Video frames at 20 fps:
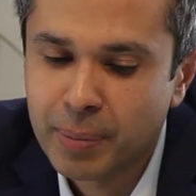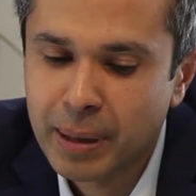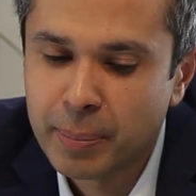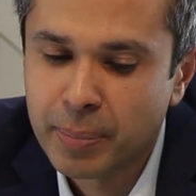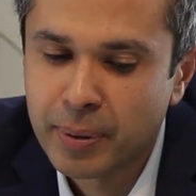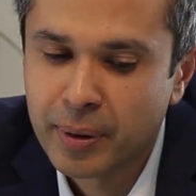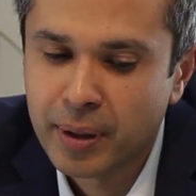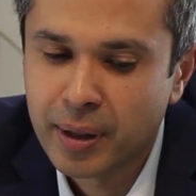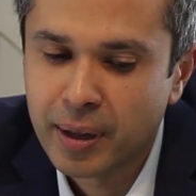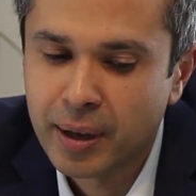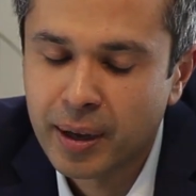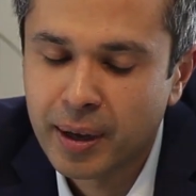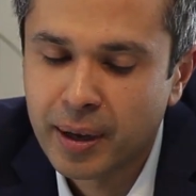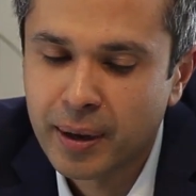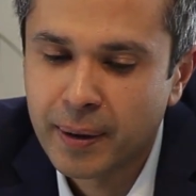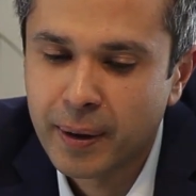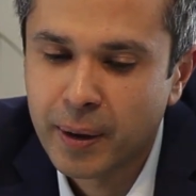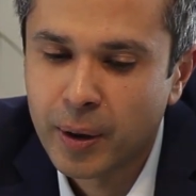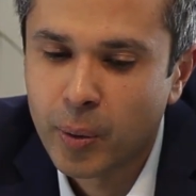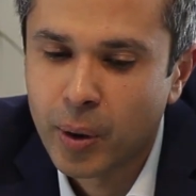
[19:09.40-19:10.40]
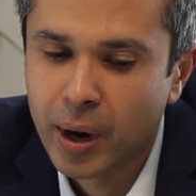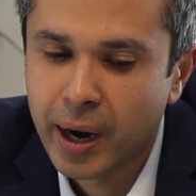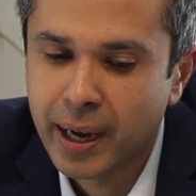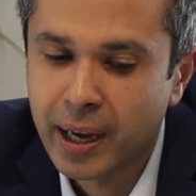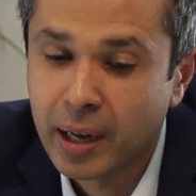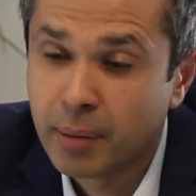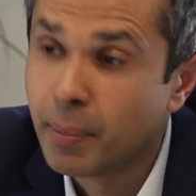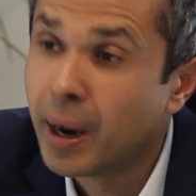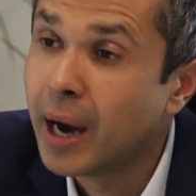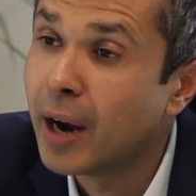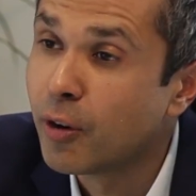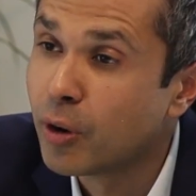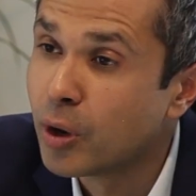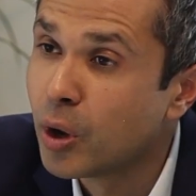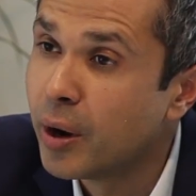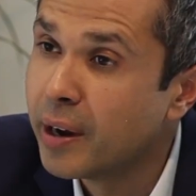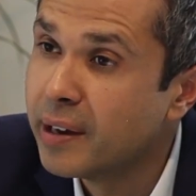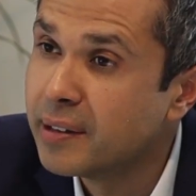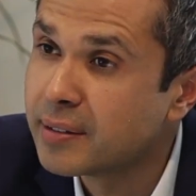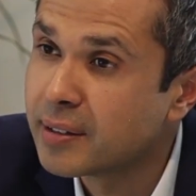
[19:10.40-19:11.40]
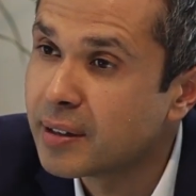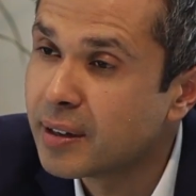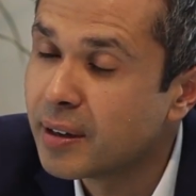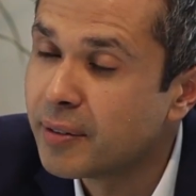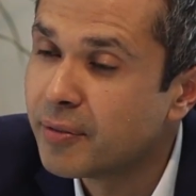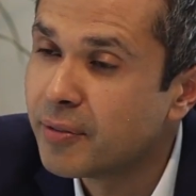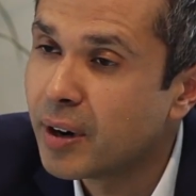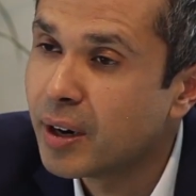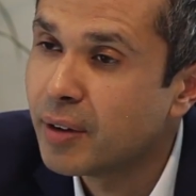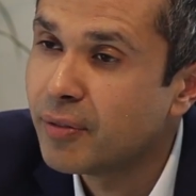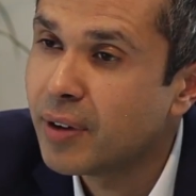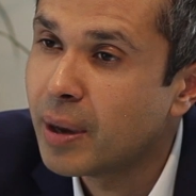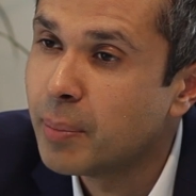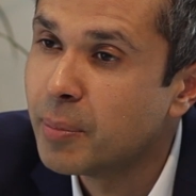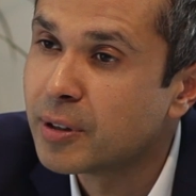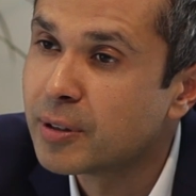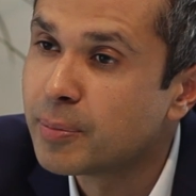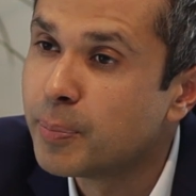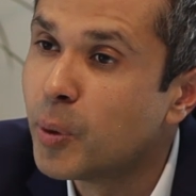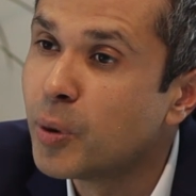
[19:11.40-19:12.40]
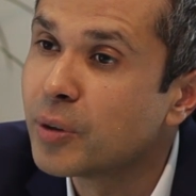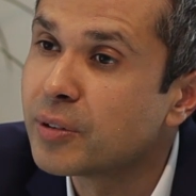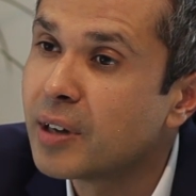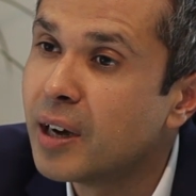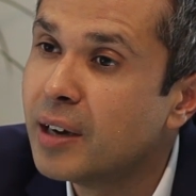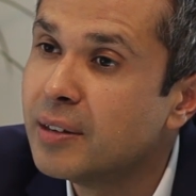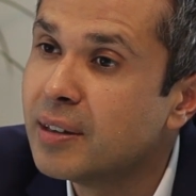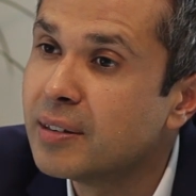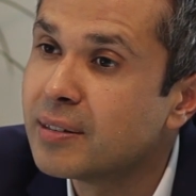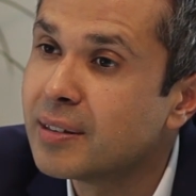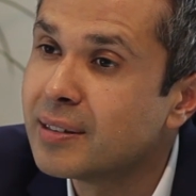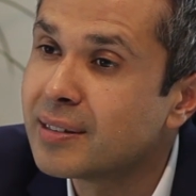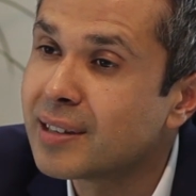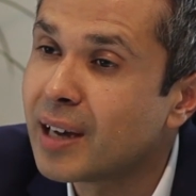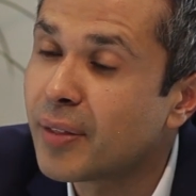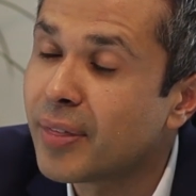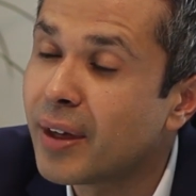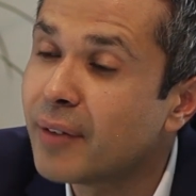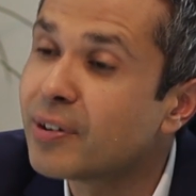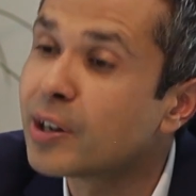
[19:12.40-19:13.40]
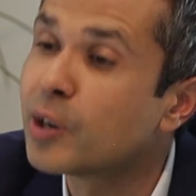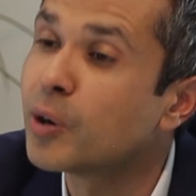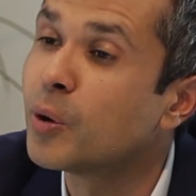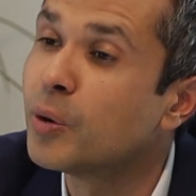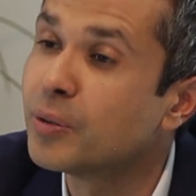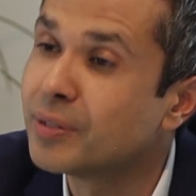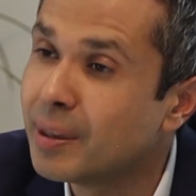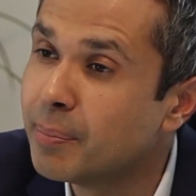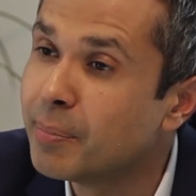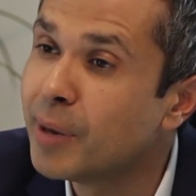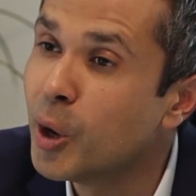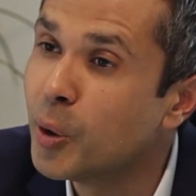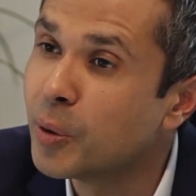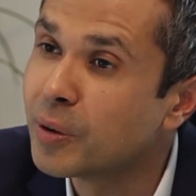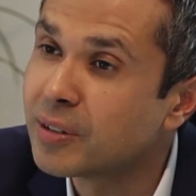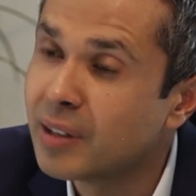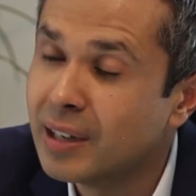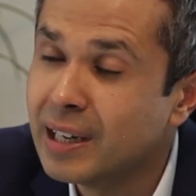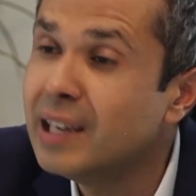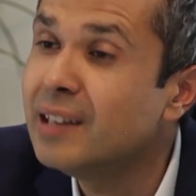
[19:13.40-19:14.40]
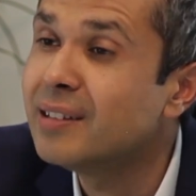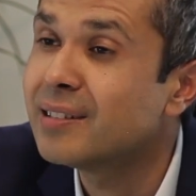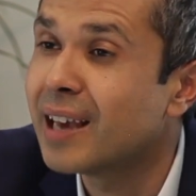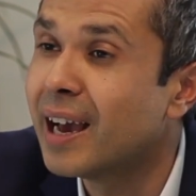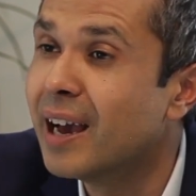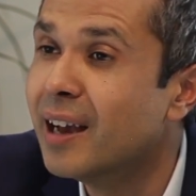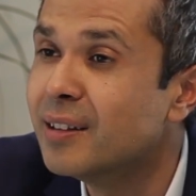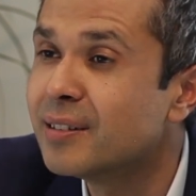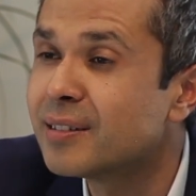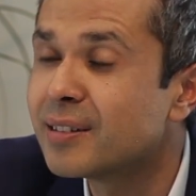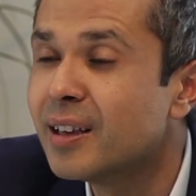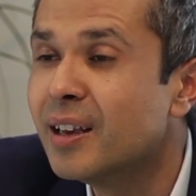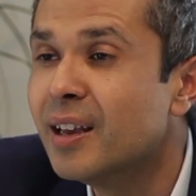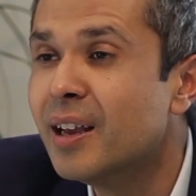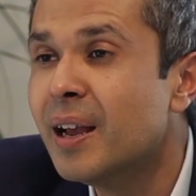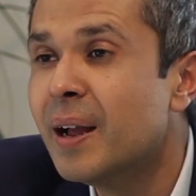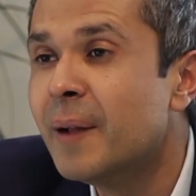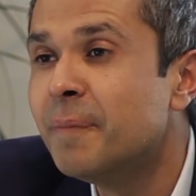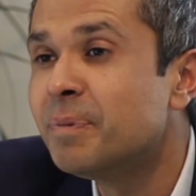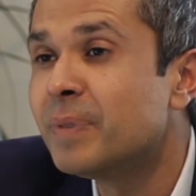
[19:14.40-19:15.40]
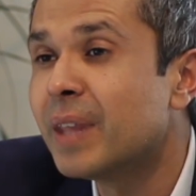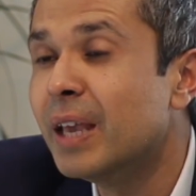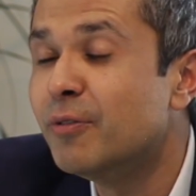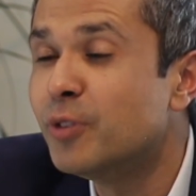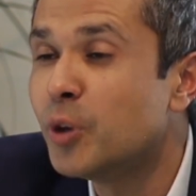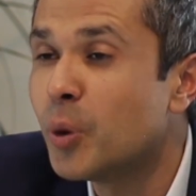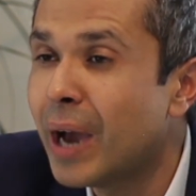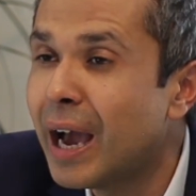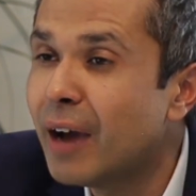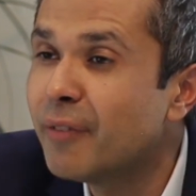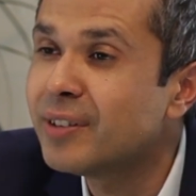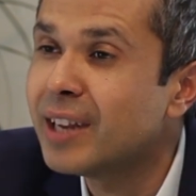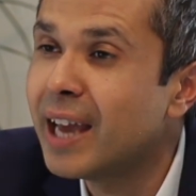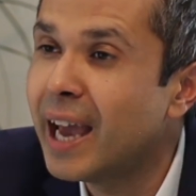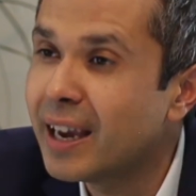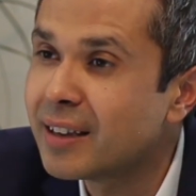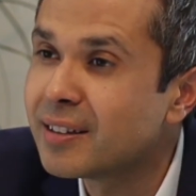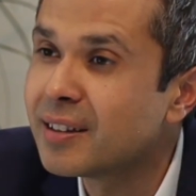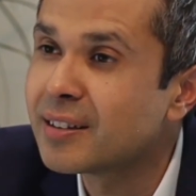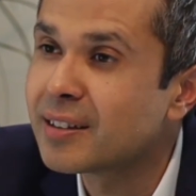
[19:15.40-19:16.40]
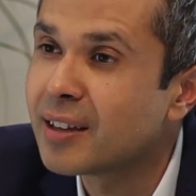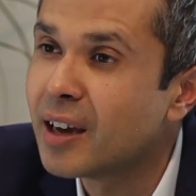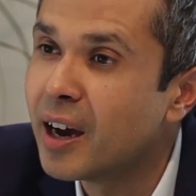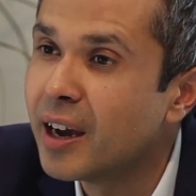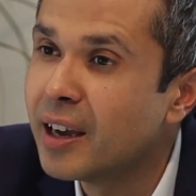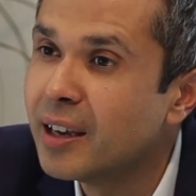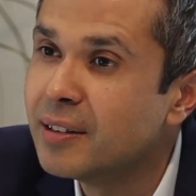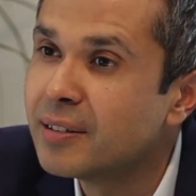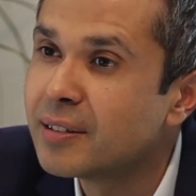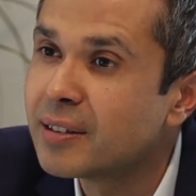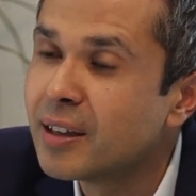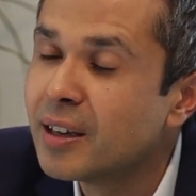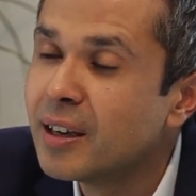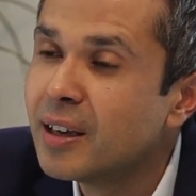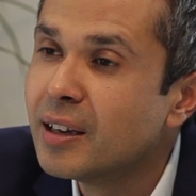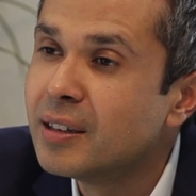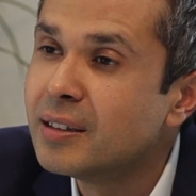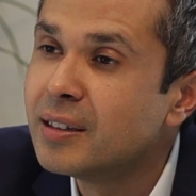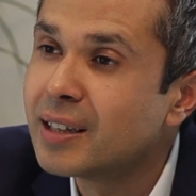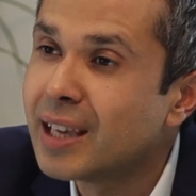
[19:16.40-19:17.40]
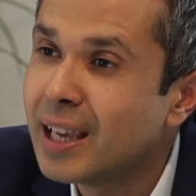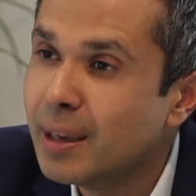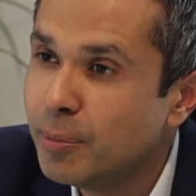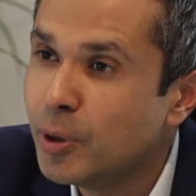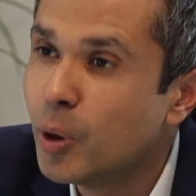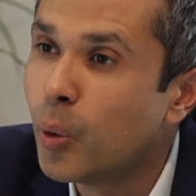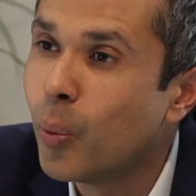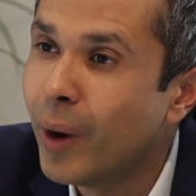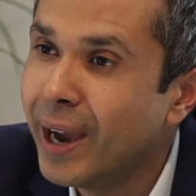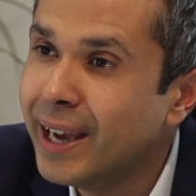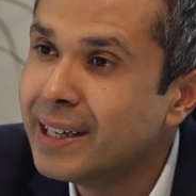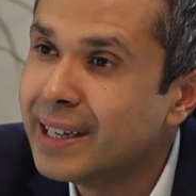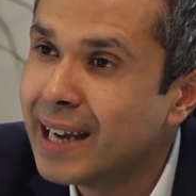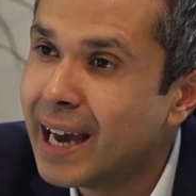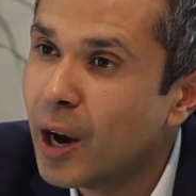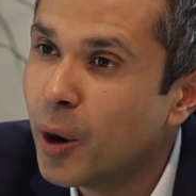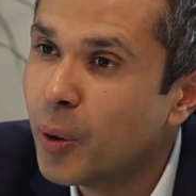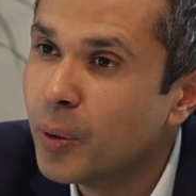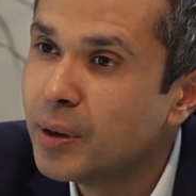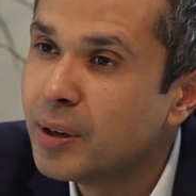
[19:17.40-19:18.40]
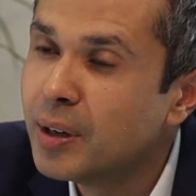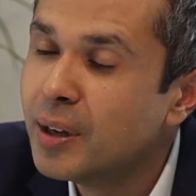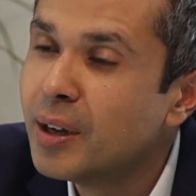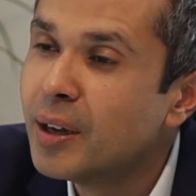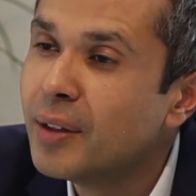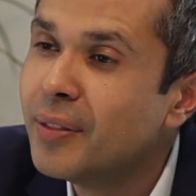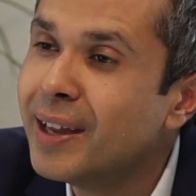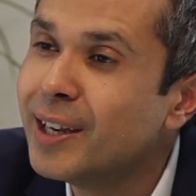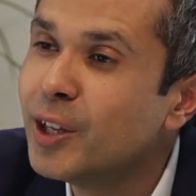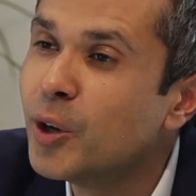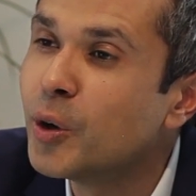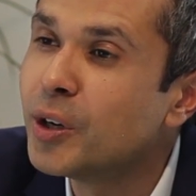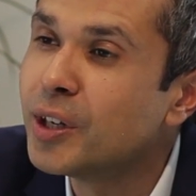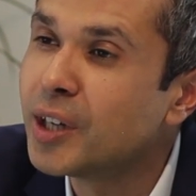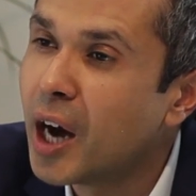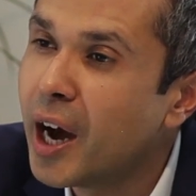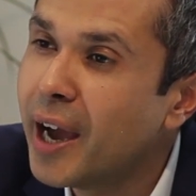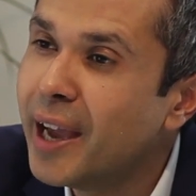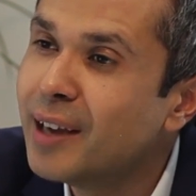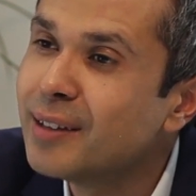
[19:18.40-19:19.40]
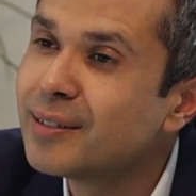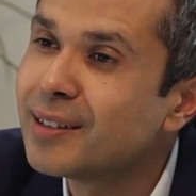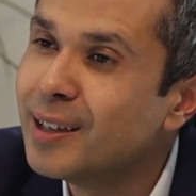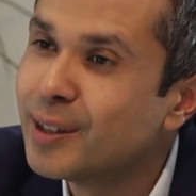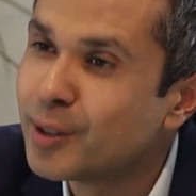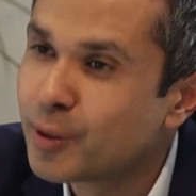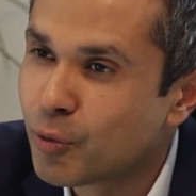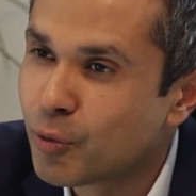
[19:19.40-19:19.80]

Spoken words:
people who I admire a lot is a very famous sports scientist in South Africa called Tim Noakes, and he says, if you have to exercise to keep your weight down, then your diet is